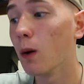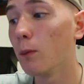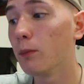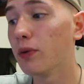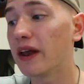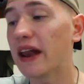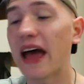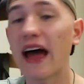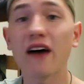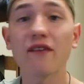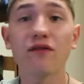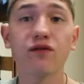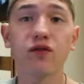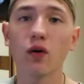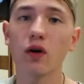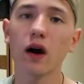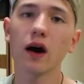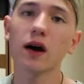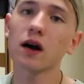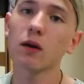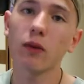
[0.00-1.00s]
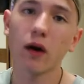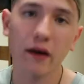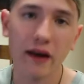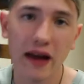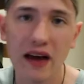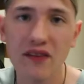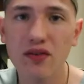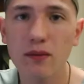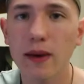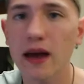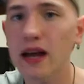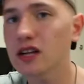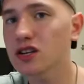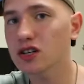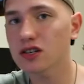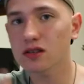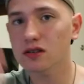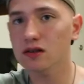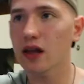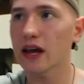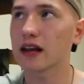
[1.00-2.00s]
But FMA
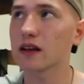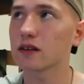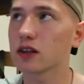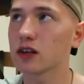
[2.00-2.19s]
just like